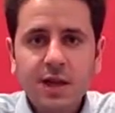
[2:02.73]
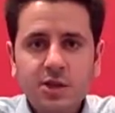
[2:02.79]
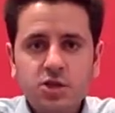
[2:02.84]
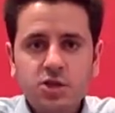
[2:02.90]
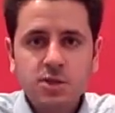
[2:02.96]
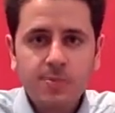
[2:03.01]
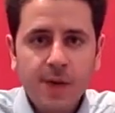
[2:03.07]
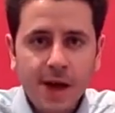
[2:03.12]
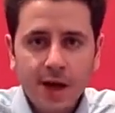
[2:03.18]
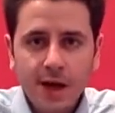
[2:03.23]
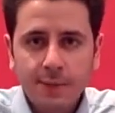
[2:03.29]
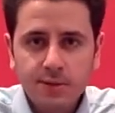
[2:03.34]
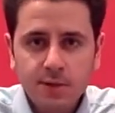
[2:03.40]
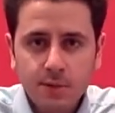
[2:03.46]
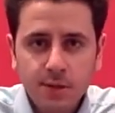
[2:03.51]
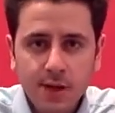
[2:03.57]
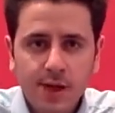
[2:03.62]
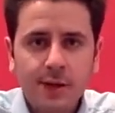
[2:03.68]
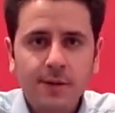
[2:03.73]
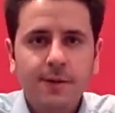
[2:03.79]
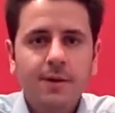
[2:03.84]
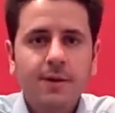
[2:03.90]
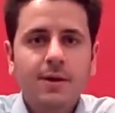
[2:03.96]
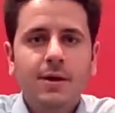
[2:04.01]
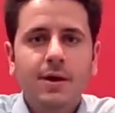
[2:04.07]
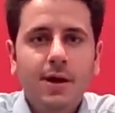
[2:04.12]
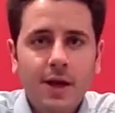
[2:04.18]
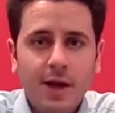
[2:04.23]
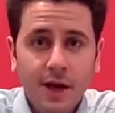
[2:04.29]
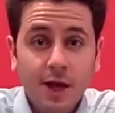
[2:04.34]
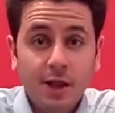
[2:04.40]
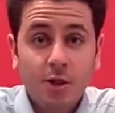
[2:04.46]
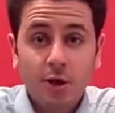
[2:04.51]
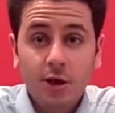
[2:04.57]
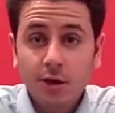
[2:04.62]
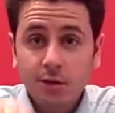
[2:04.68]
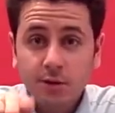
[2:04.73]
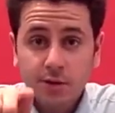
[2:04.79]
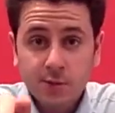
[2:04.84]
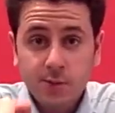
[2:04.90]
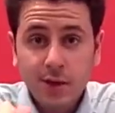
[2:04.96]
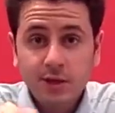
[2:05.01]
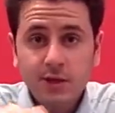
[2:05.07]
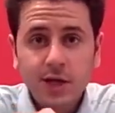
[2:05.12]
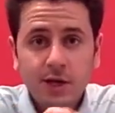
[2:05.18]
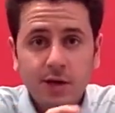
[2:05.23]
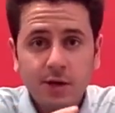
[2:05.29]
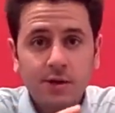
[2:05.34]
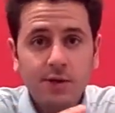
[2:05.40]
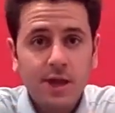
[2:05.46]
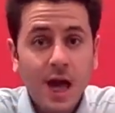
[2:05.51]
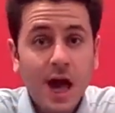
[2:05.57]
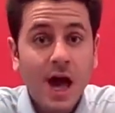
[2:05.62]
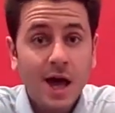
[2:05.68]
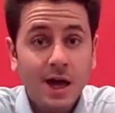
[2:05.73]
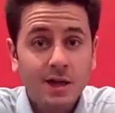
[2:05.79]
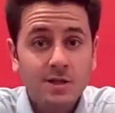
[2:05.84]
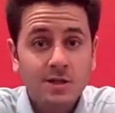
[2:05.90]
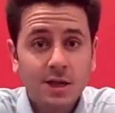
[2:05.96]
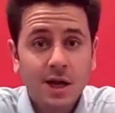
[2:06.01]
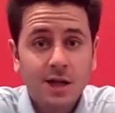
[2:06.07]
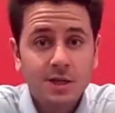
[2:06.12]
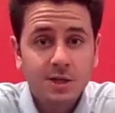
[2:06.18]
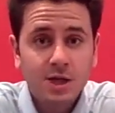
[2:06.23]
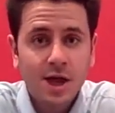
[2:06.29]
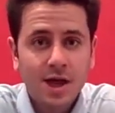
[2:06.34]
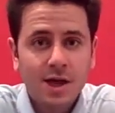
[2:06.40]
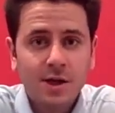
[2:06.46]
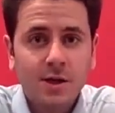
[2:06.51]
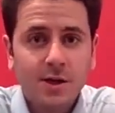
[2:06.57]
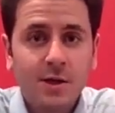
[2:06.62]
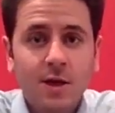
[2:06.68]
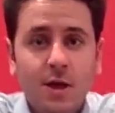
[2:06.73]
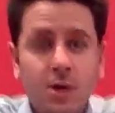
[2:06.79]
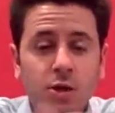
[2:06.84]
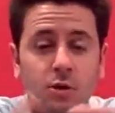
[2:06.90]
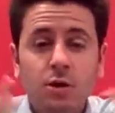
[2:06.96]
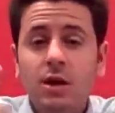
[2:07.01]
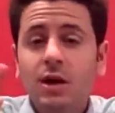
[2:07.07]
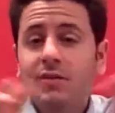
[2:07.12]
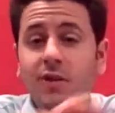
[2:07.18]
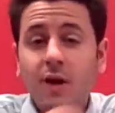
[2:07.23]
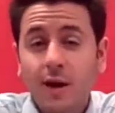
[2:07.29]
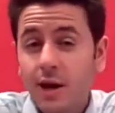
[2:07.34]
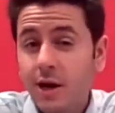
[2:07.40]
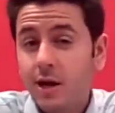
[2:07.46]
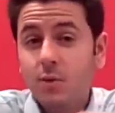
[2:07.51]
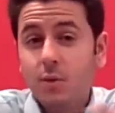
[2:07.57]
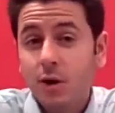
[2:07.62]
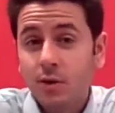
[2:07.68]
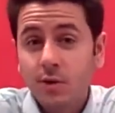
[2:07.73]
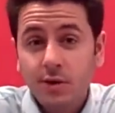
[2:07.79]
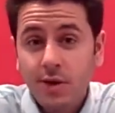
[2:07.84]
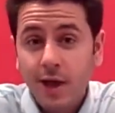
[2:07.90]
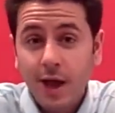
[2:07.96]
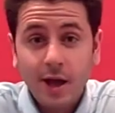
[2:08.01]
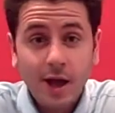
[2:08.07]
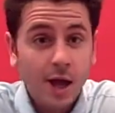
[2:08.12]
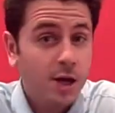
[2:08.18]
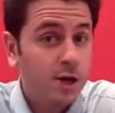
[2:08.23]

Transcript: attention back up to me, and I look at the spectator in the eyes, and I say, you could have cut anywhere in the deck.